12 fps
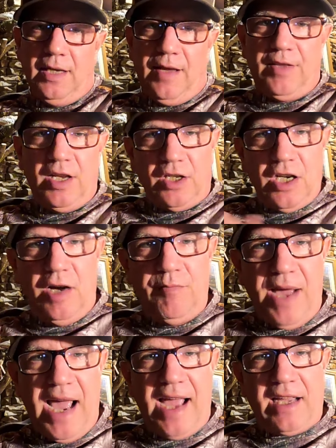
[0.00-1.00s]
And then come
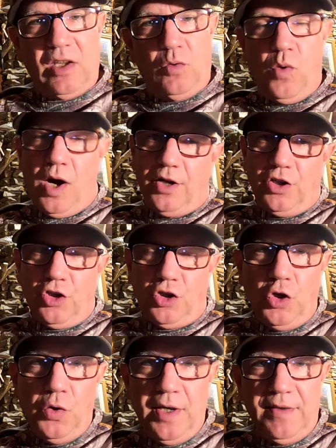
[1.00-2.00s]
back, and while you're
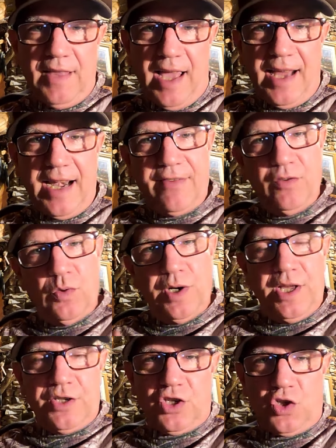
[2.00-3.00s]
doing that, everyone
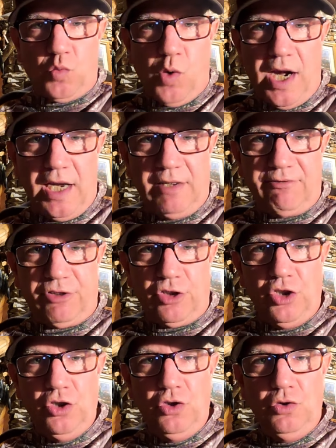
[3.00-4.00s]
else is waiting for
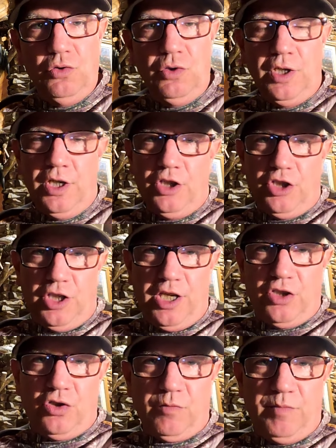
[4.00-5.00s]
you to
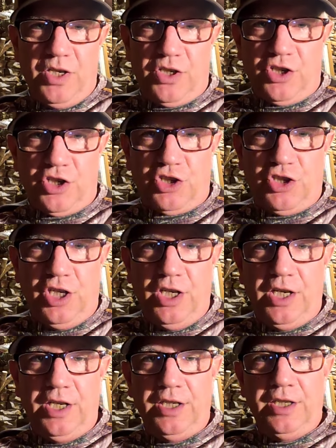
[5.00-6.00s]
get your business
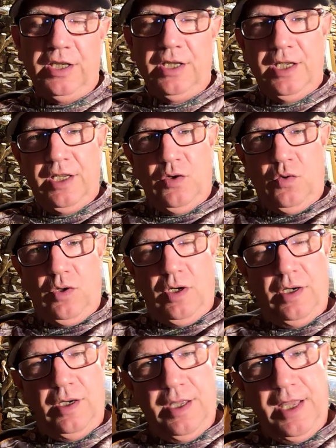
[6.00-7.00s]
done,
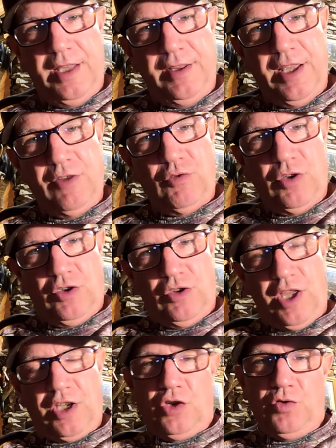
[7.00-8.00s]
and then
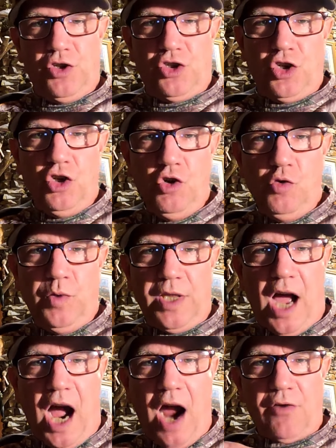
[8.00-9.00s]
they can resume with
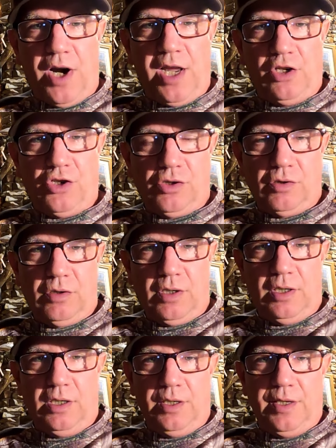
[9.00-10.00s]
a hot range.
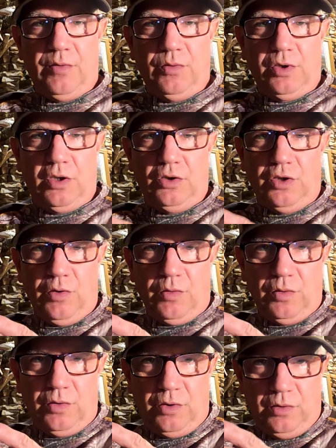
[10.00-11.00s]
They
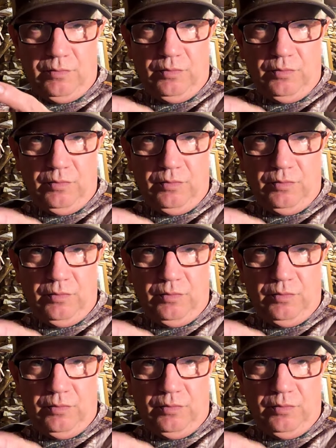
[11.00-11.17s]
would